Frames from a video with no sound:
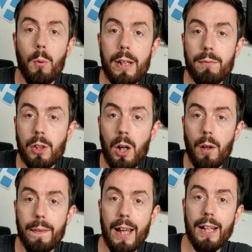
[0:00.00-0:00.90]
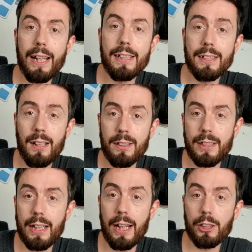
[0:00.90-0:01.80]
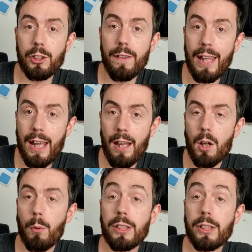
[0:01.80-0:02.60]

we have got that ESATA connection there,